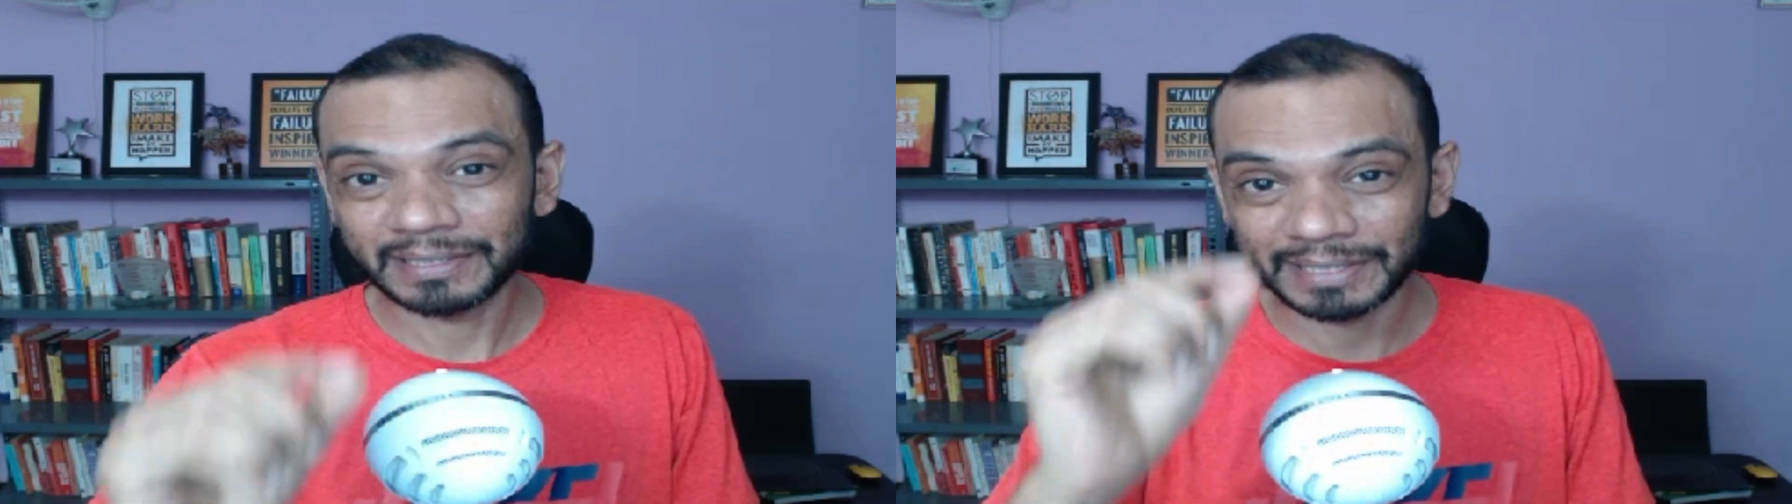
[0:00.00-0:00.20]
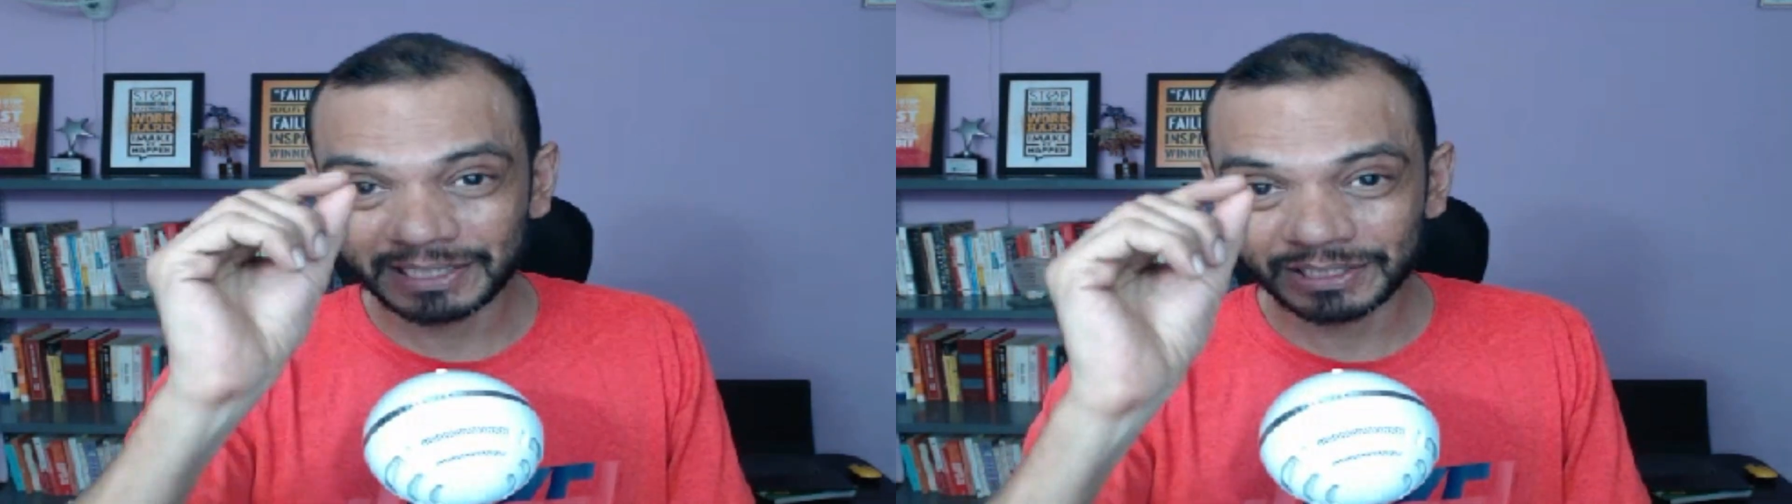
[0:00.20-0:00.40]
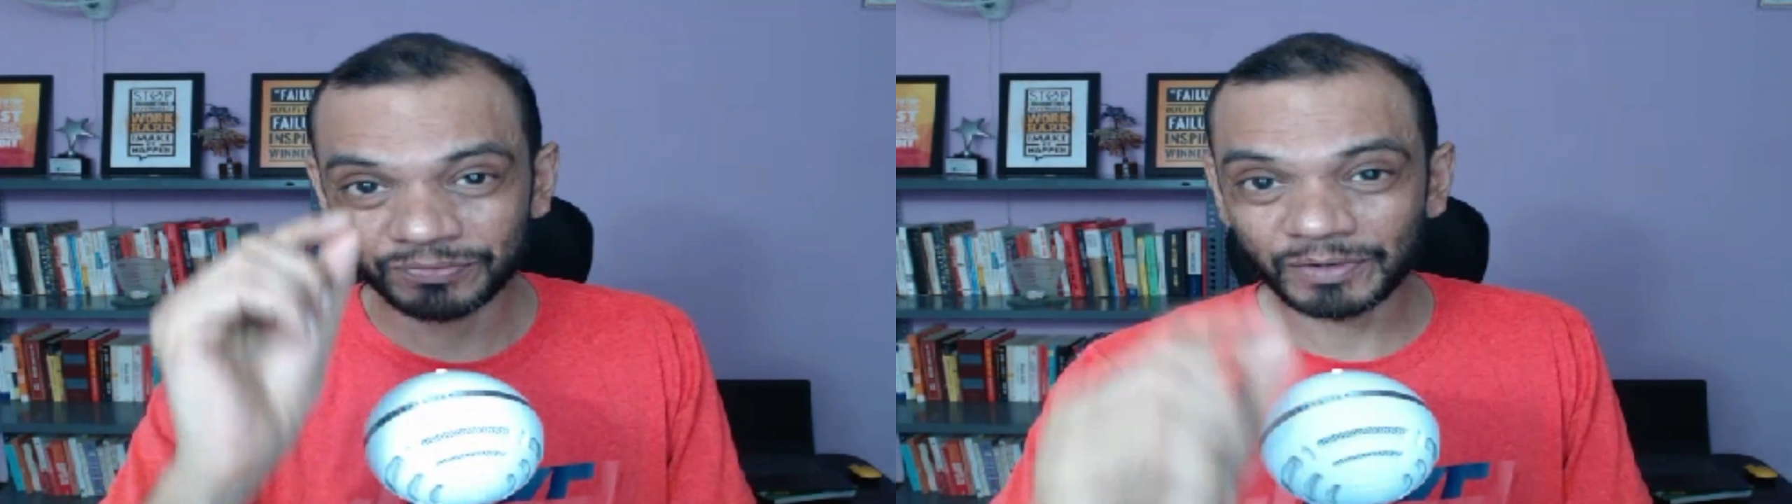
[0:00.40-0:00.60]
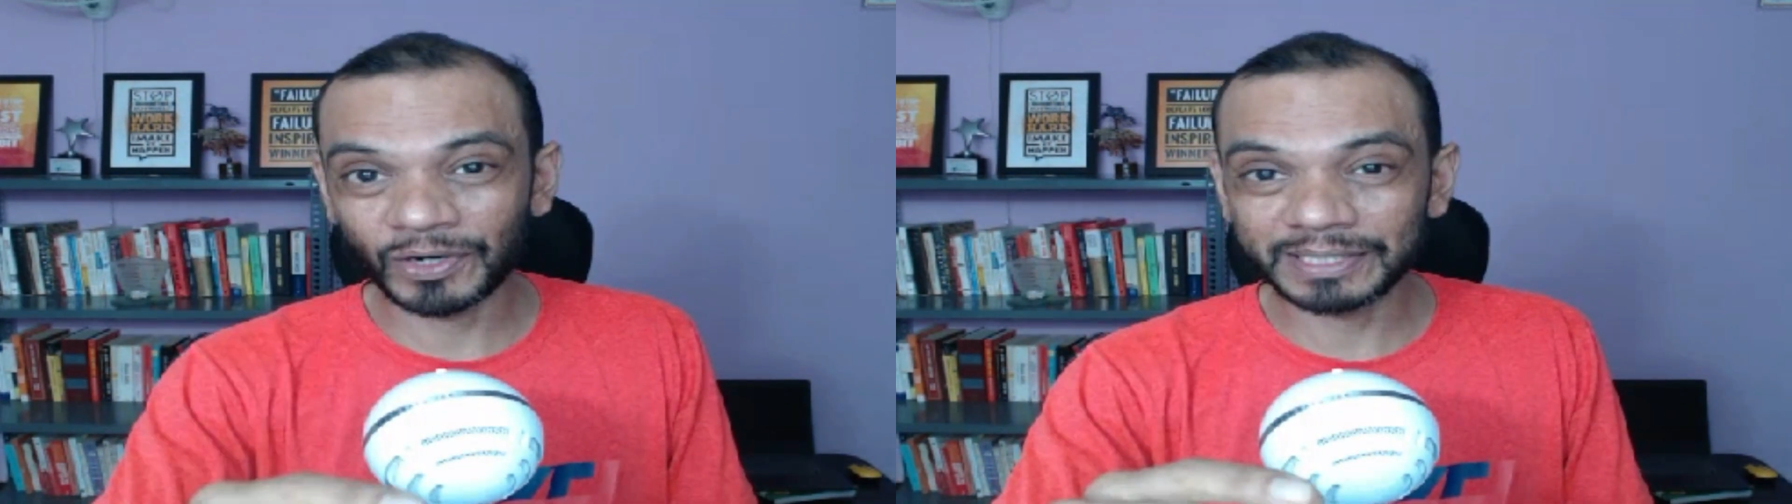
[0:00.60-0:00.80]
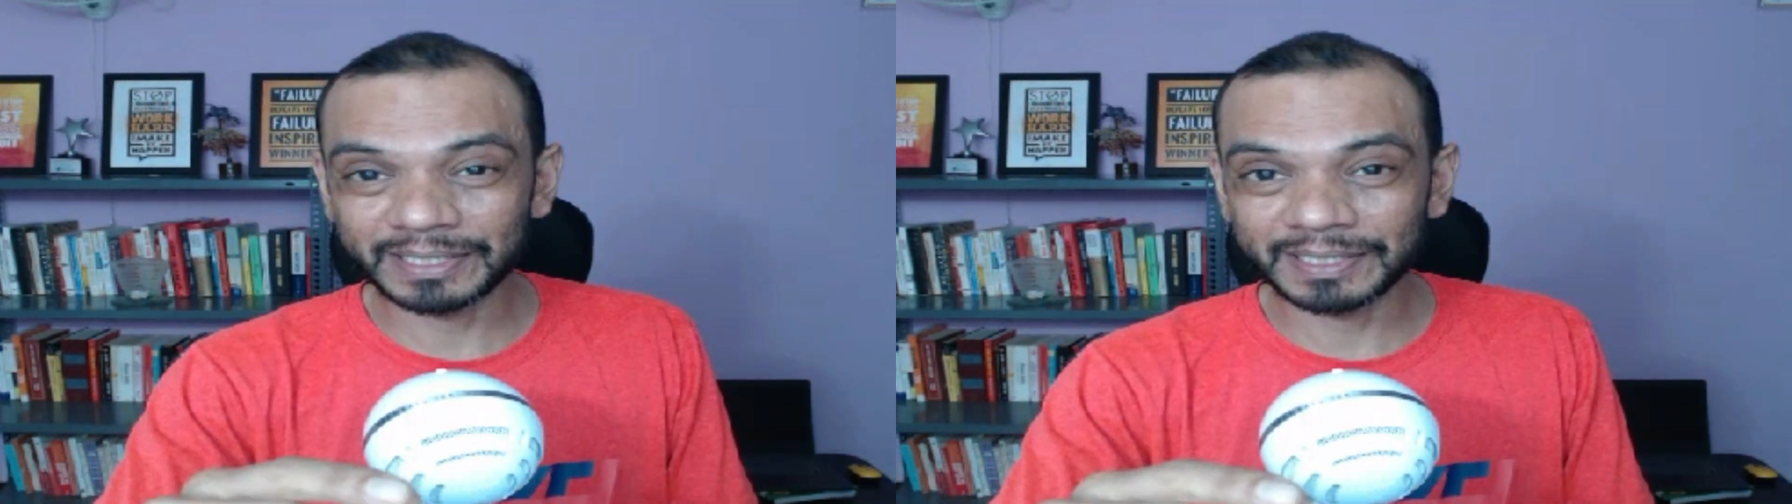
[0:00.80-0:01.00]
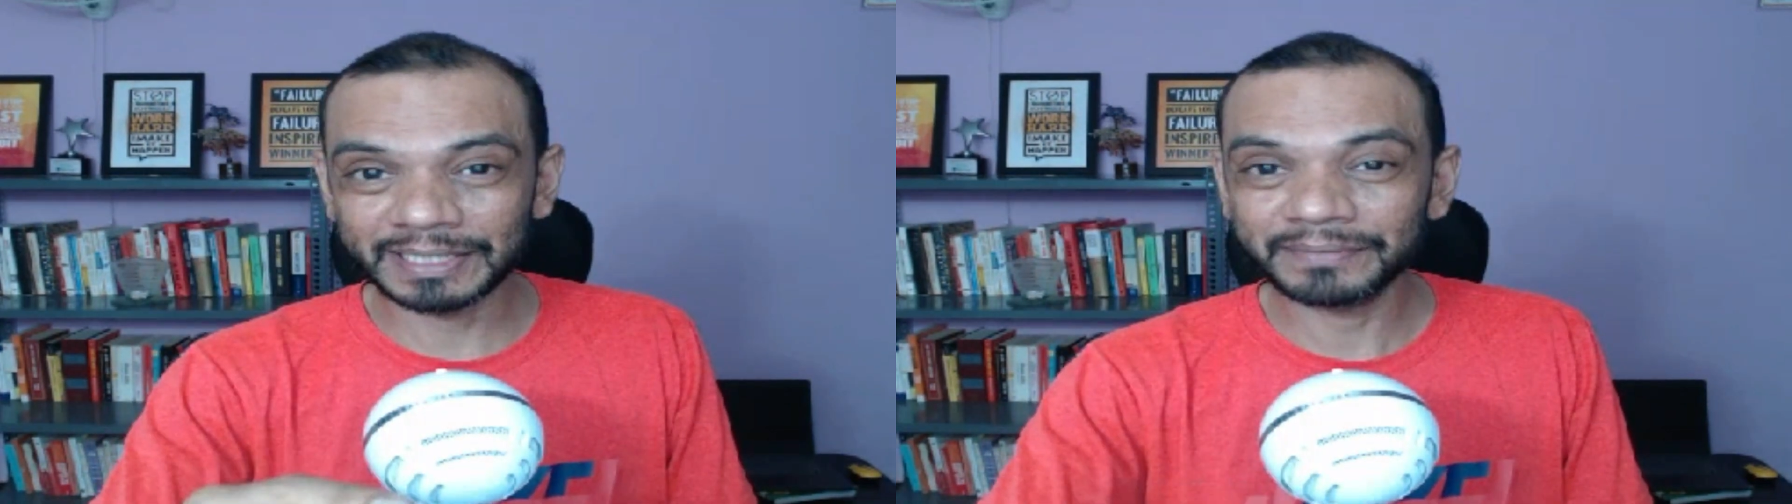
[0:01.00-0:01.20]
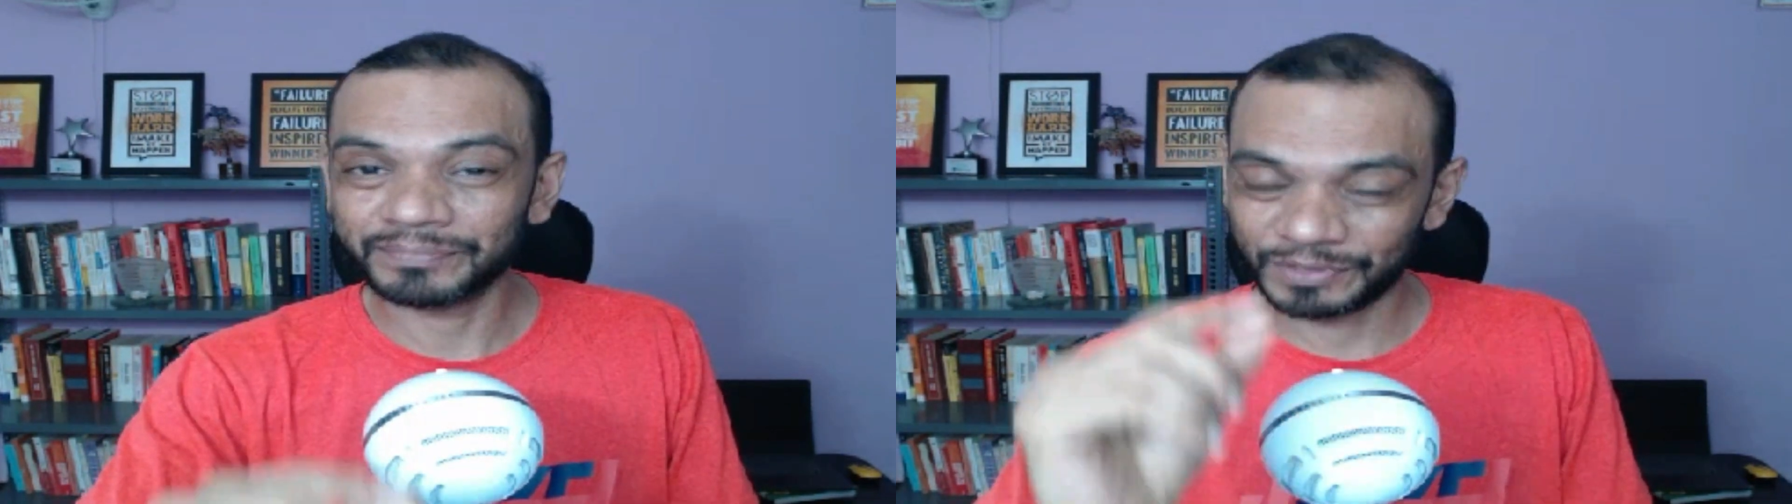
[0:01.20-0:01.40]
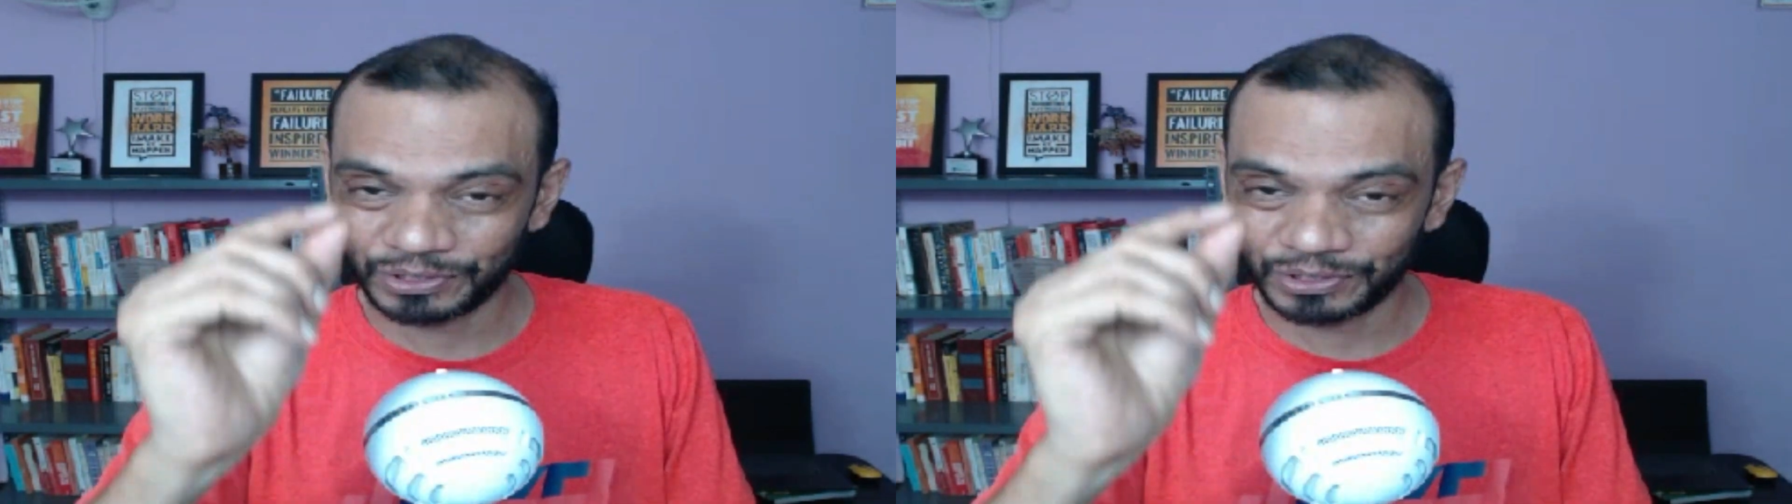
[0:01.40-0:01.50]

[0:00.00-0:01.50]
That is from 1:30,